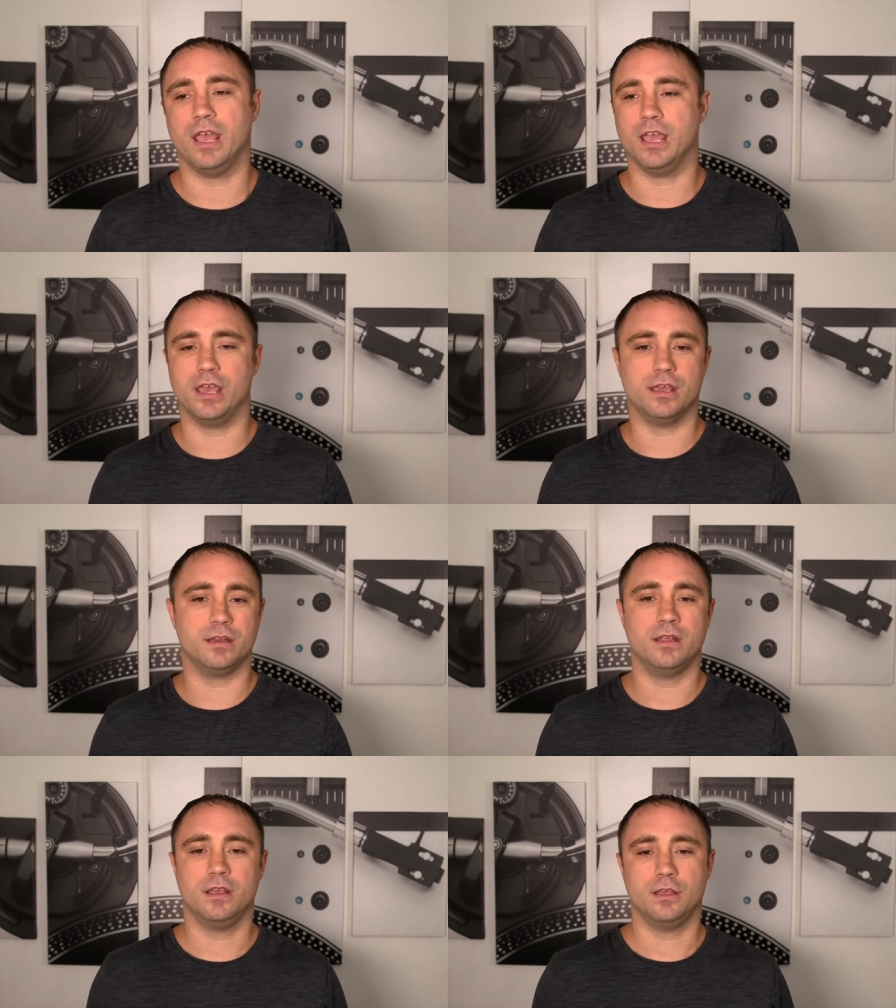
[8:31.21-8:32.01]

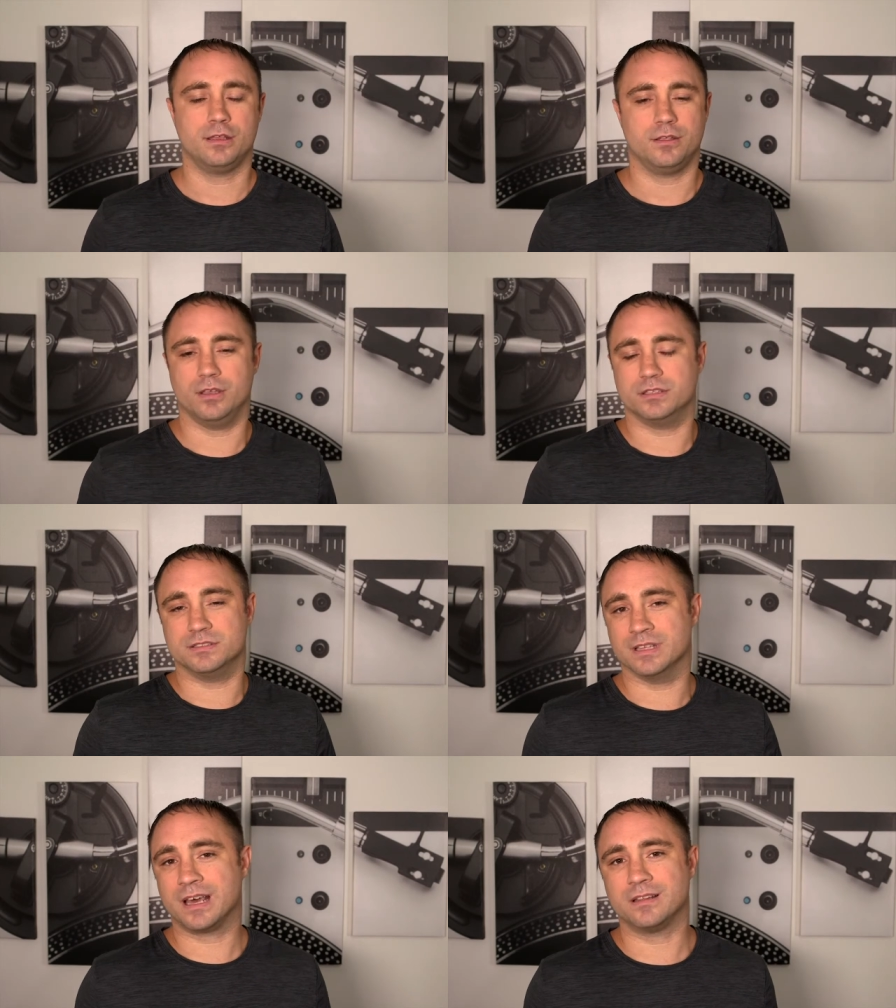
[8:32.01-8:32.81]
and
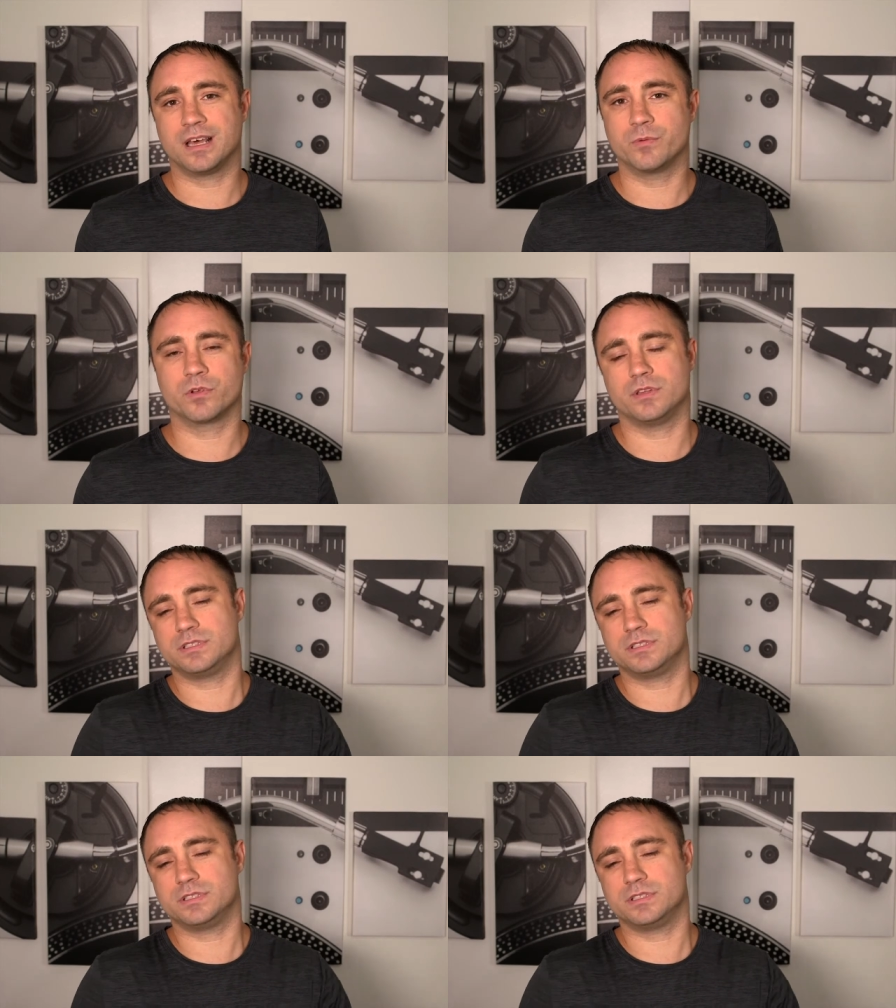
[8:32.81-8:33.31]
it's not a lot of work.